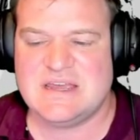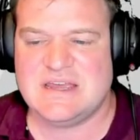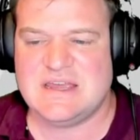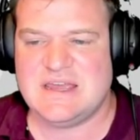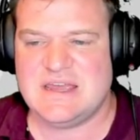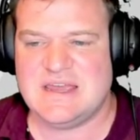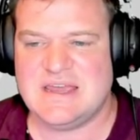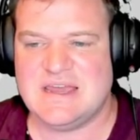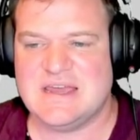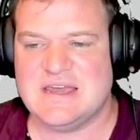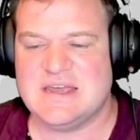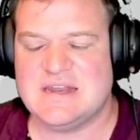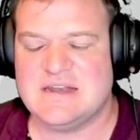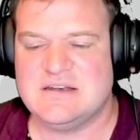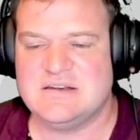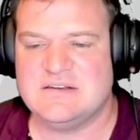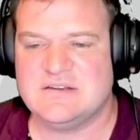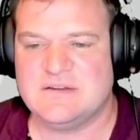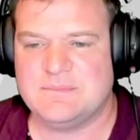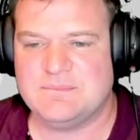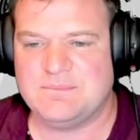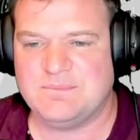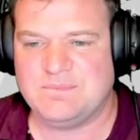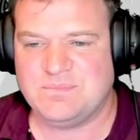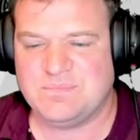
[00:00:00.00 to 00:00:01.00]
and
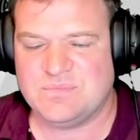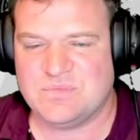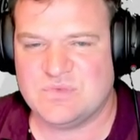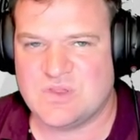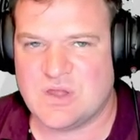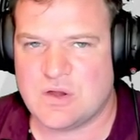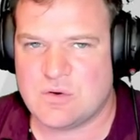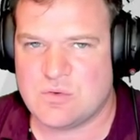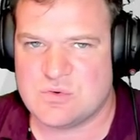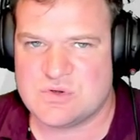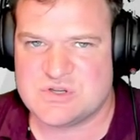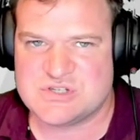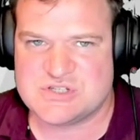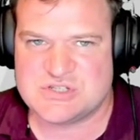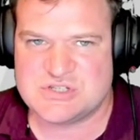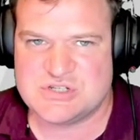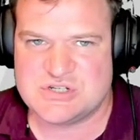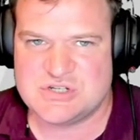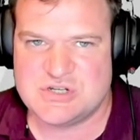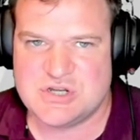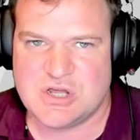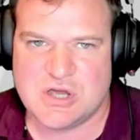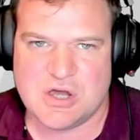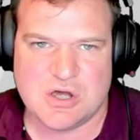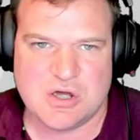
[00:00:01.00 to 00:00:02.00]
there was
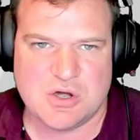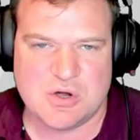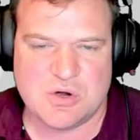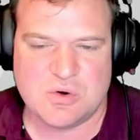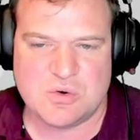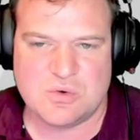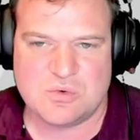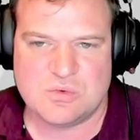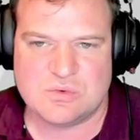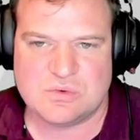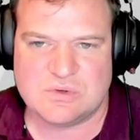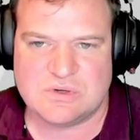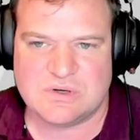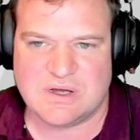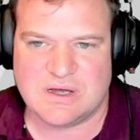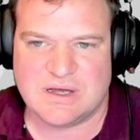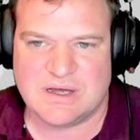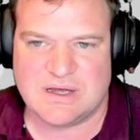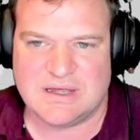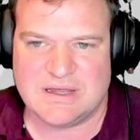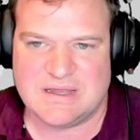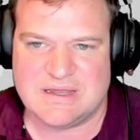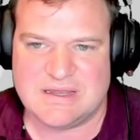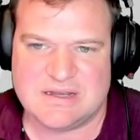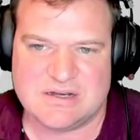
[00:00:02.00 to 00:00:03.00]
no
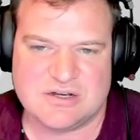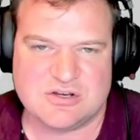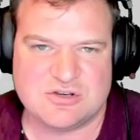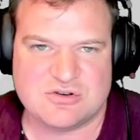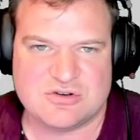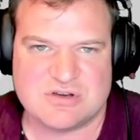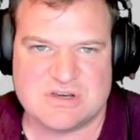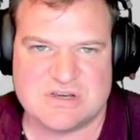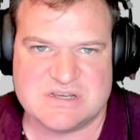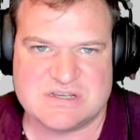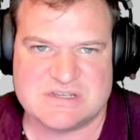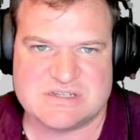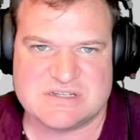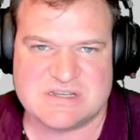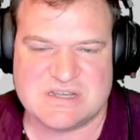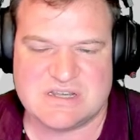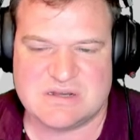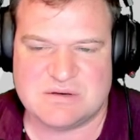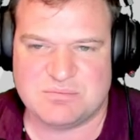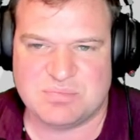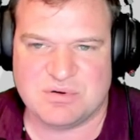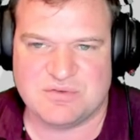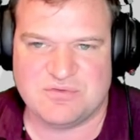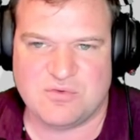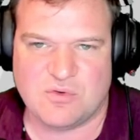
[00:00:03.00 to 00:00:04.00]
uh, increase
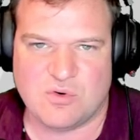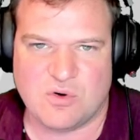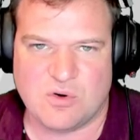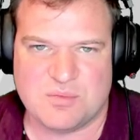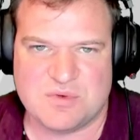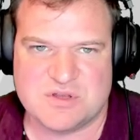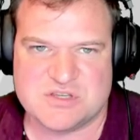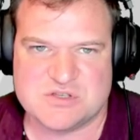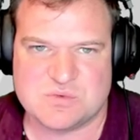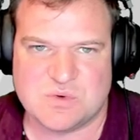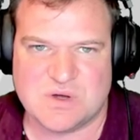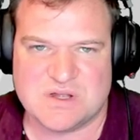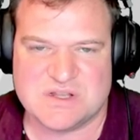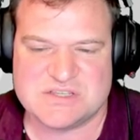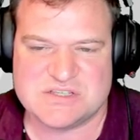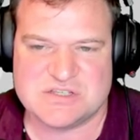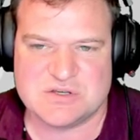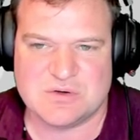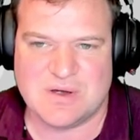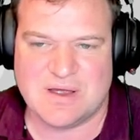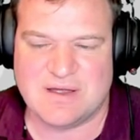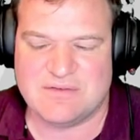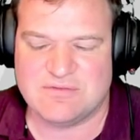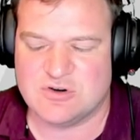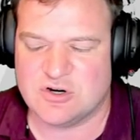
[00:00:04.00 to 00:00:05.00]
in performance
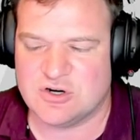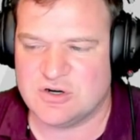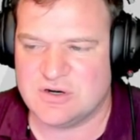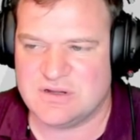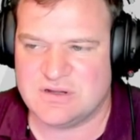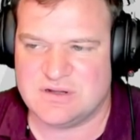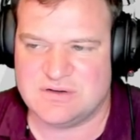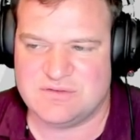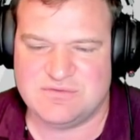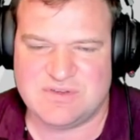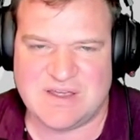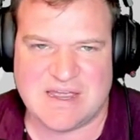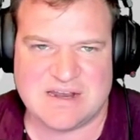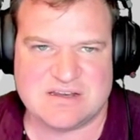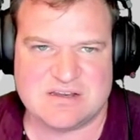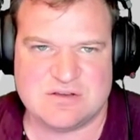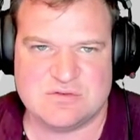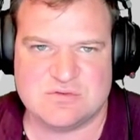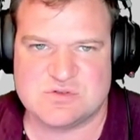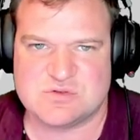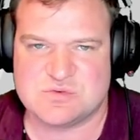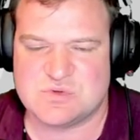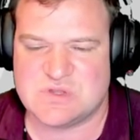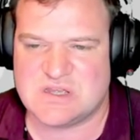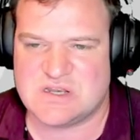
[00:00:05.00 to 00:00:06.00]
whatsoever. In fact, it
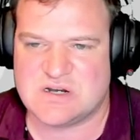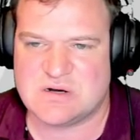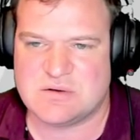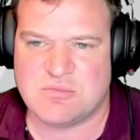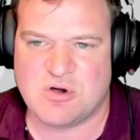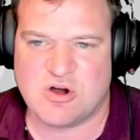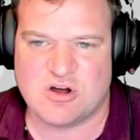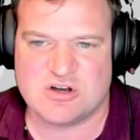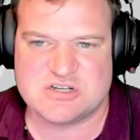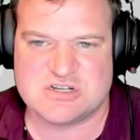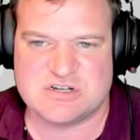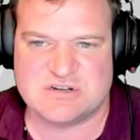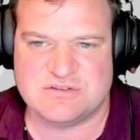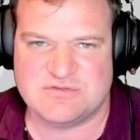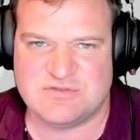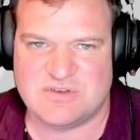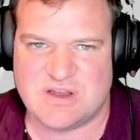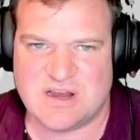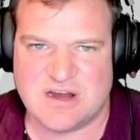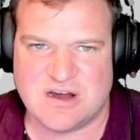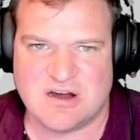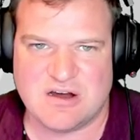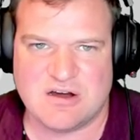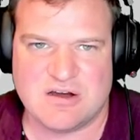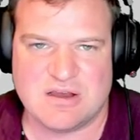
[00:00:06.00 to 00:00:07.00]
was within a margin of
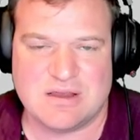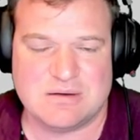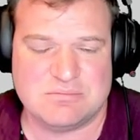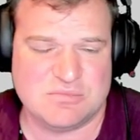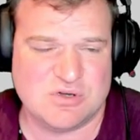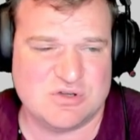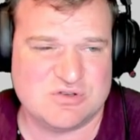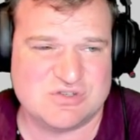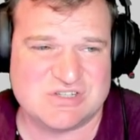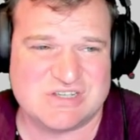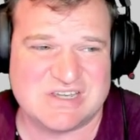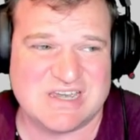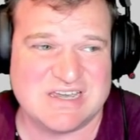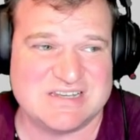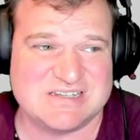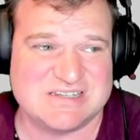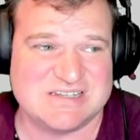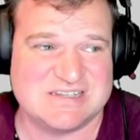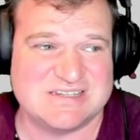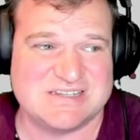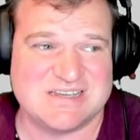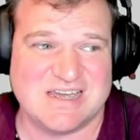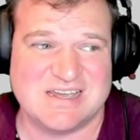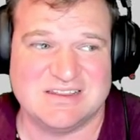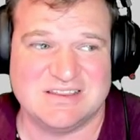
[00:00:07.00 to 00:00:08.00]
error. In most
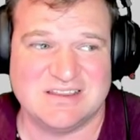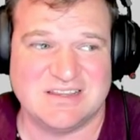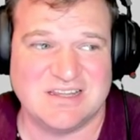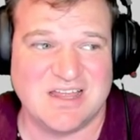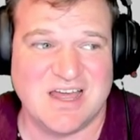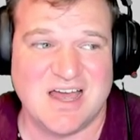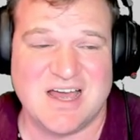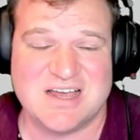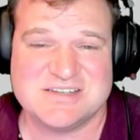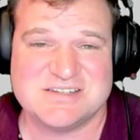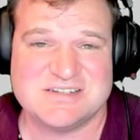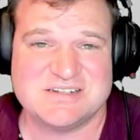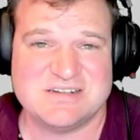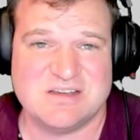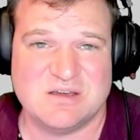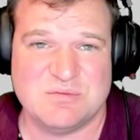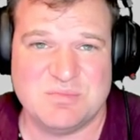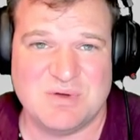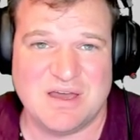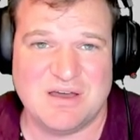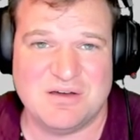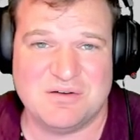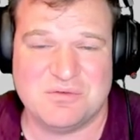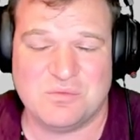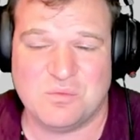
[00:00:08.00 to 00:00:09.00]
cases, I lost
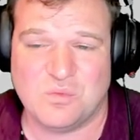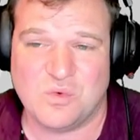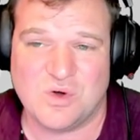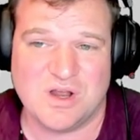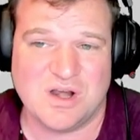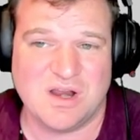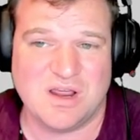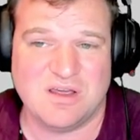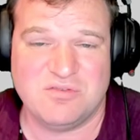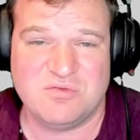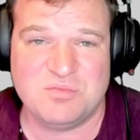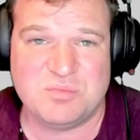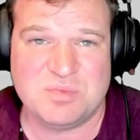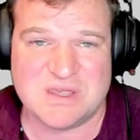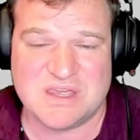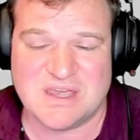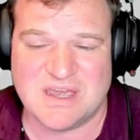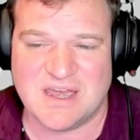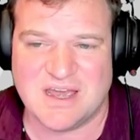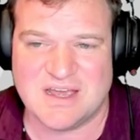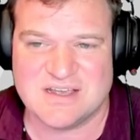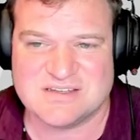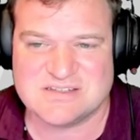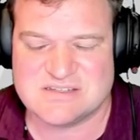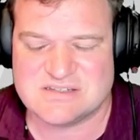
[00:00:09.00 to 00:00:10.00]
about 1
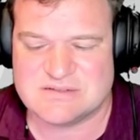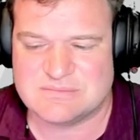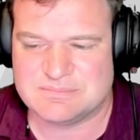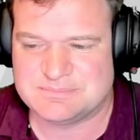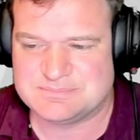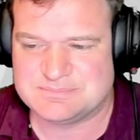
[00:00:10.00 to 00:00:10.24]
FPS.